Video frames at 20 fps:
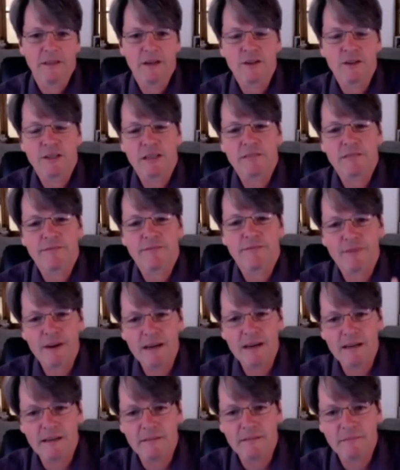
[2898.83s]
There's just
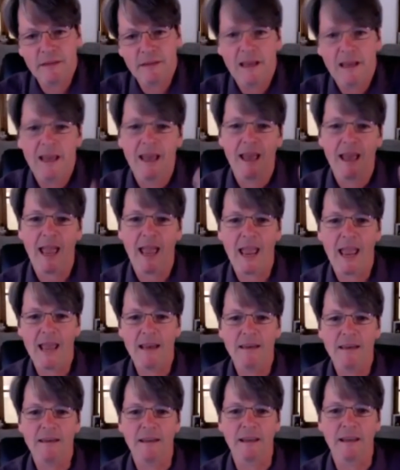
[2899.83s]
freedom
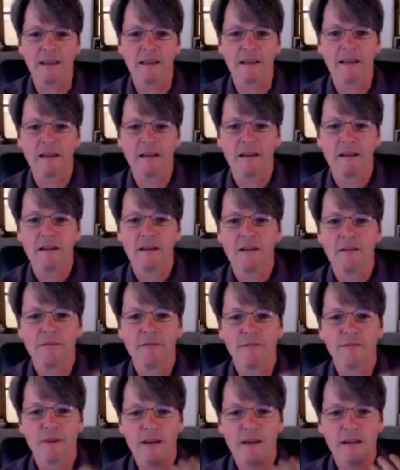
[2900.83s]
handing.
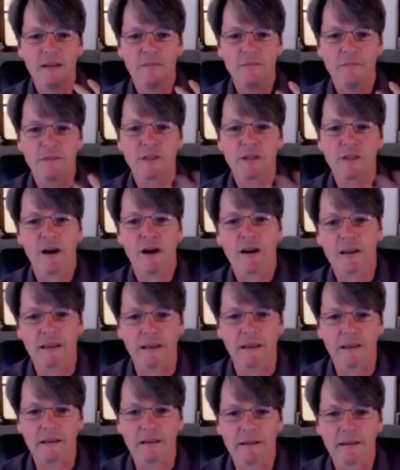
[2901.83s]
Freedom
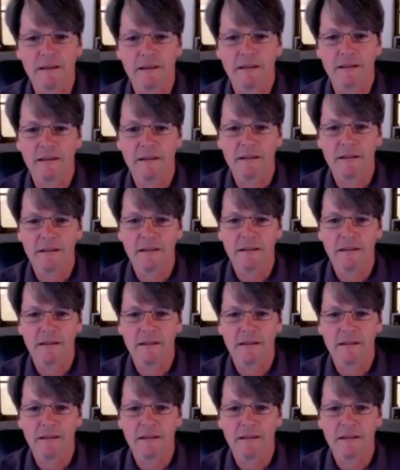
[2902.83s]
talking.